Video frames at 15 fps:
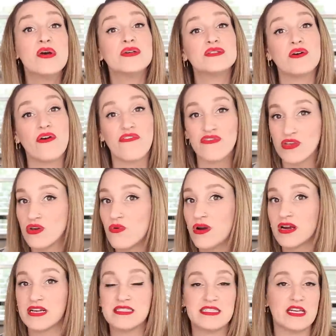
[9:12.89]
So if you are
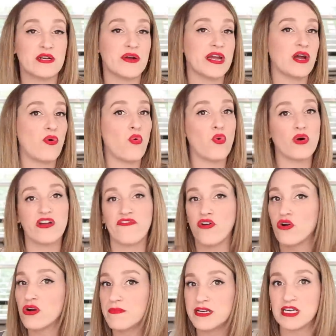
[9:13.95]
considering or you've
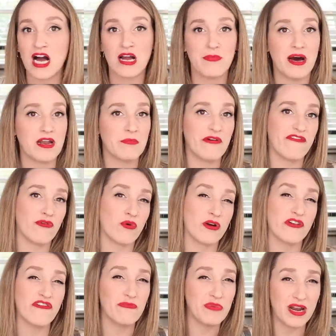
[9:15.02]
heard me talk about it before,
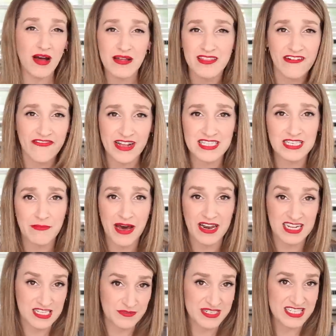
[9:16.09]
you've been on the fence about
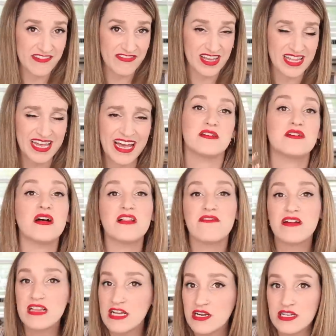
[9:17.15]
it specifically, y'all have
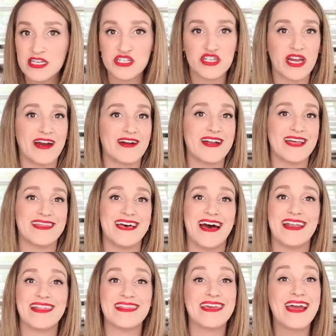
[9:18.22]
clearly shared
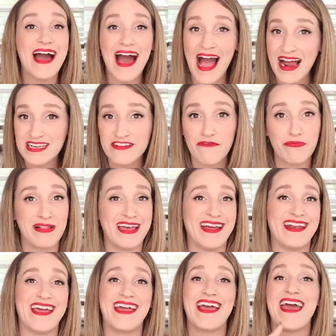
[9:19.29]
that the act of
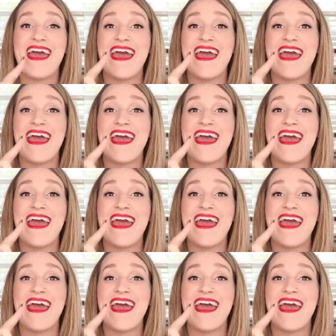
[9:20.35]
planning